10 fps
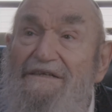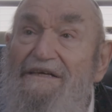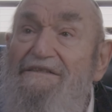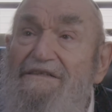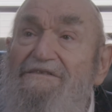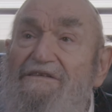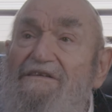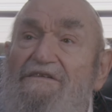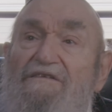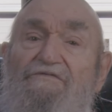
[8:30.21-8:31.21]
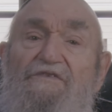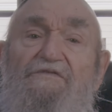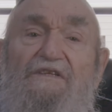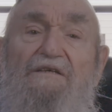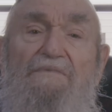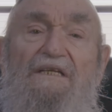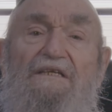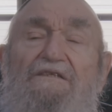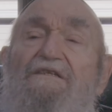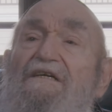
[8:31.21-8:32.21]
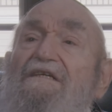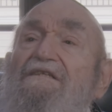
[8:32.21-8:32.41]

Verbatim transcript: and, it's, and in 15 minutes you